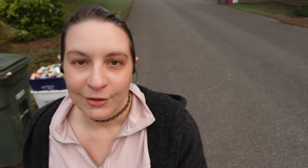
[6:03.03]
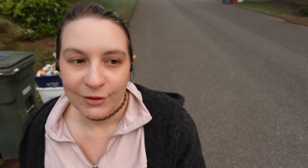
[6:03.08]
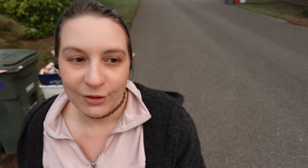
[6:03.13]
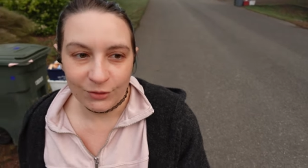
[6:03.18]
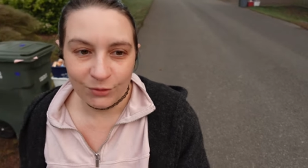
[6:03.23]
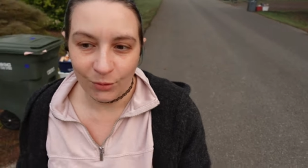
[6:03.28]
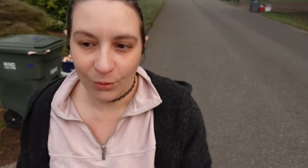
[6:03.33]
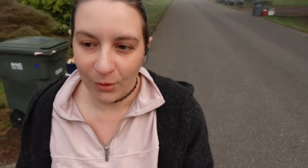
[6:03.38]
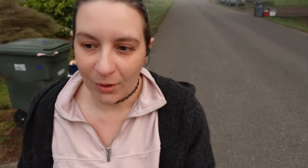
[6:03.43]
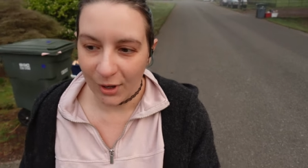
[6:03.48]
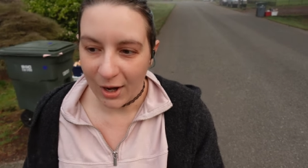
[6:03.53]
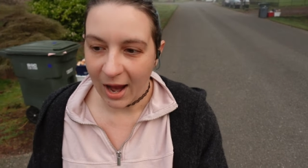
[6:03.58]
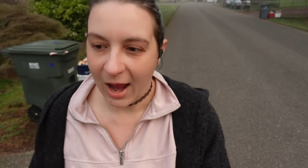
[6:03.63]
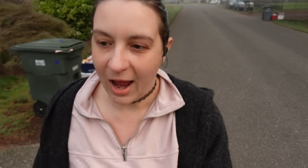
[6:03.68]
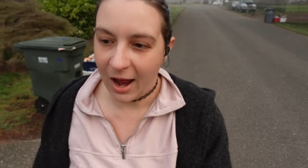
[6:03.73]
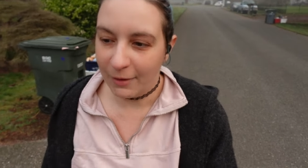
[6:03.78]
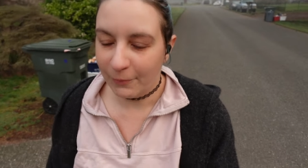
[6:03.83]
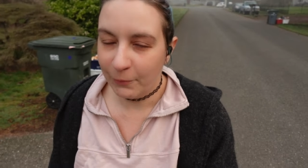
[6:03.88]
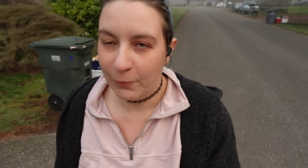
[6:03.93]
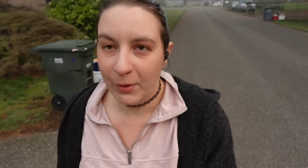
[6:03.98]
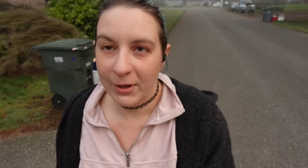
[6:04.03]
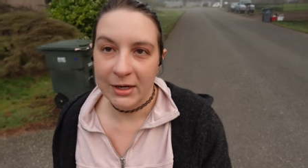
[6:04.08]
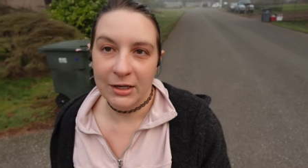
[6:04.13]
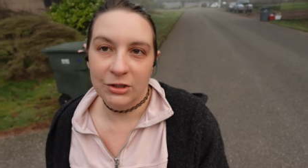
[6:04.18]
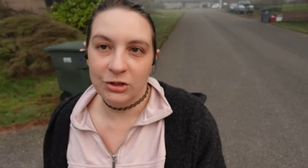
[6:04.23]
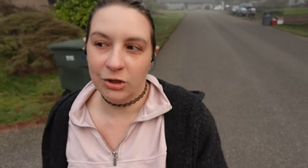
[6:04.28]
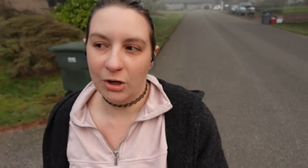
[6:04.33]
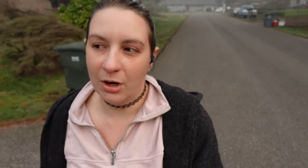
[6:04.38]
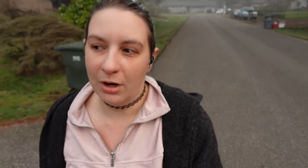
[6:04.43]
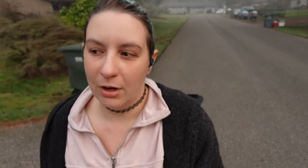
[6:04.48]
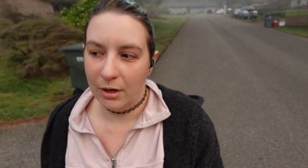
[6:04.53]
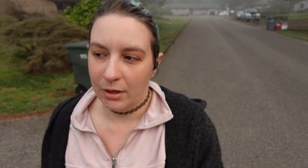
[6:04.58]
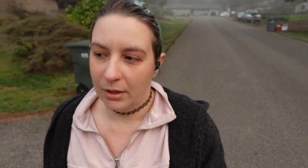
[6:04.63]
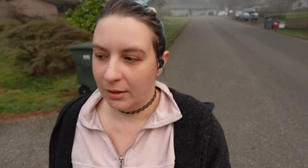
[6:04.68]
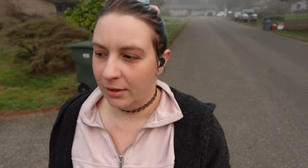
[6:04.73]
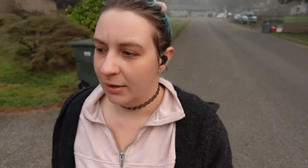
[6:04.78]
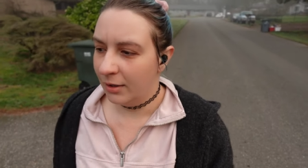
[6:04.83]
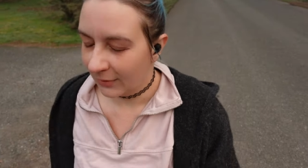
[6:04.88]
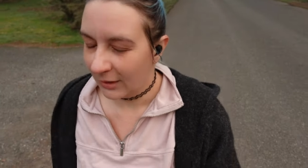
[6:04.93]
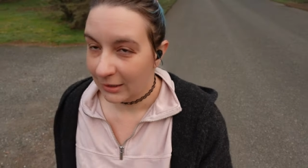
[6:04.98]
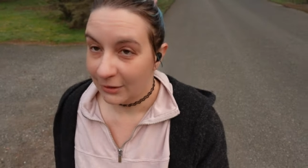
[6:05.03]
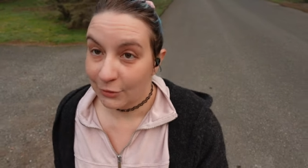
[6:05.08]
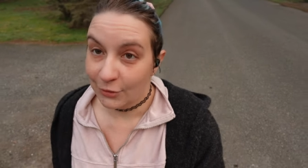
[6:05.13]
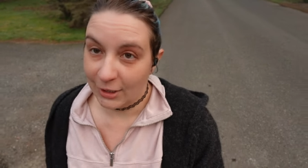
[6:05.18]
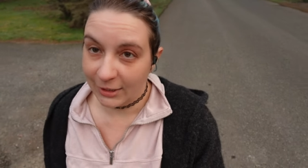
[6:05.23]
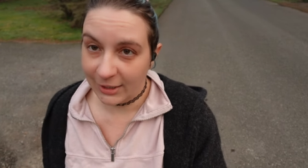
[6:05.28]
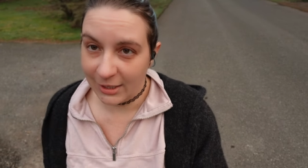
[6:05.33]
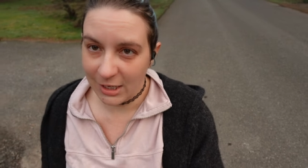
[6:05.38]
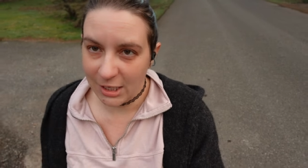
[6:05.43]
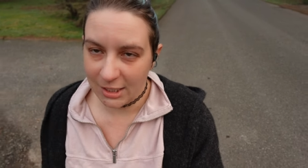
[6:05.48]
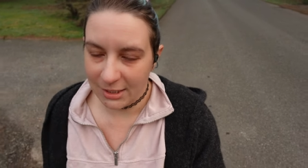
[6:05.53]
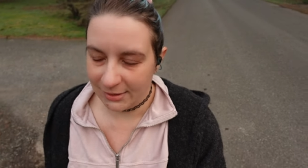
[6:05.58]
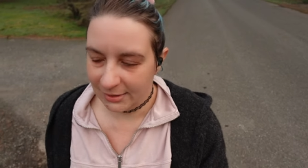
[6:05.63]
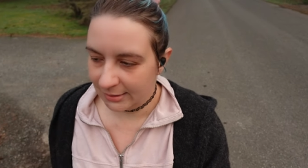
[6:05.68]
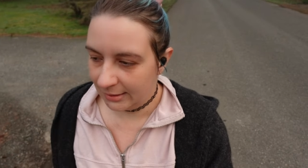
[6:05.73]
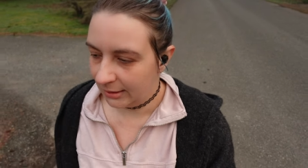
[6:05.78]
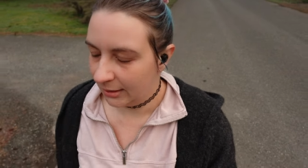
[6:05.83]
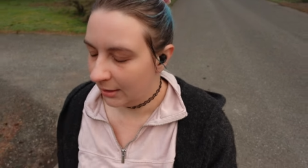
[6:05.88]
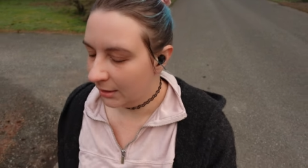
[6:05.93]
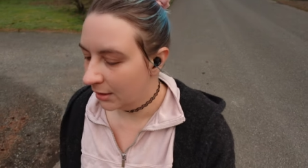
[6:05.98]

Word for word: the door halfway ajar, crankiness.